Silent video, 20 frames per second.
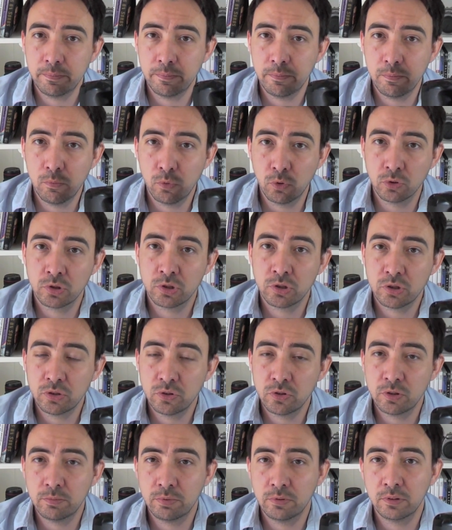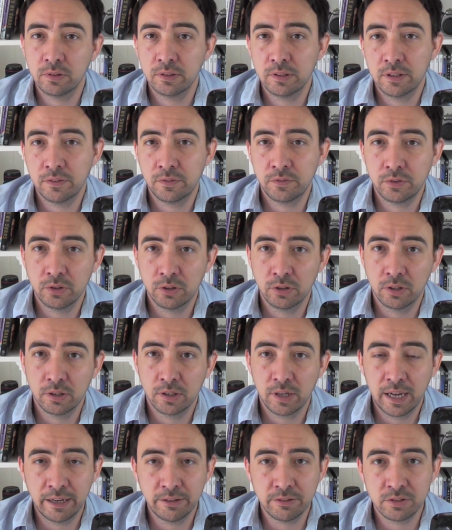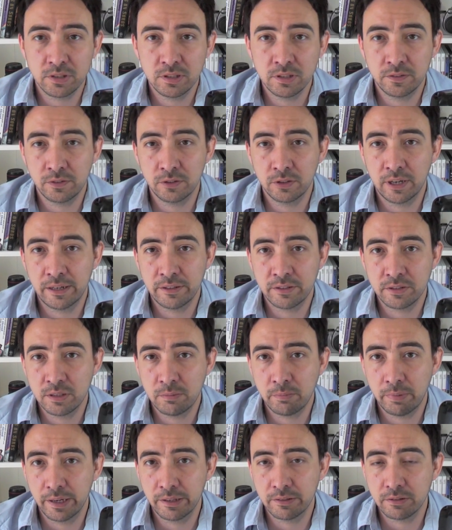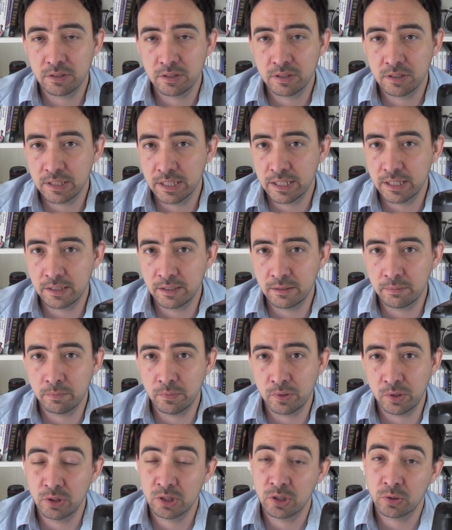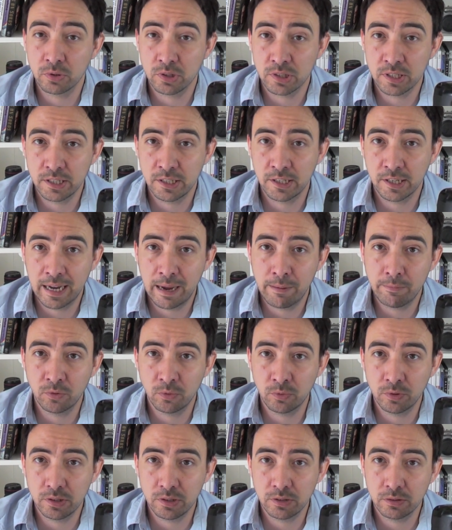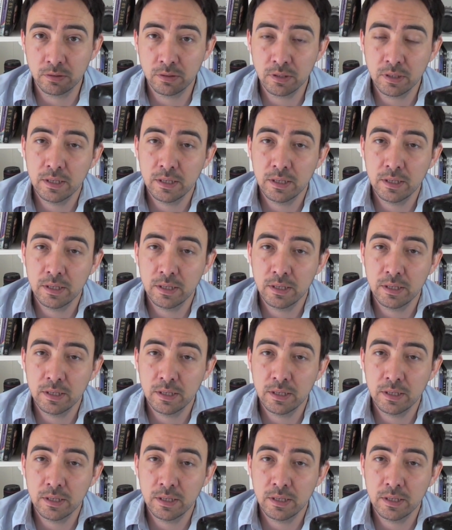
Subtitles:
more suitable if you're out and about and you just want to take your camera with you.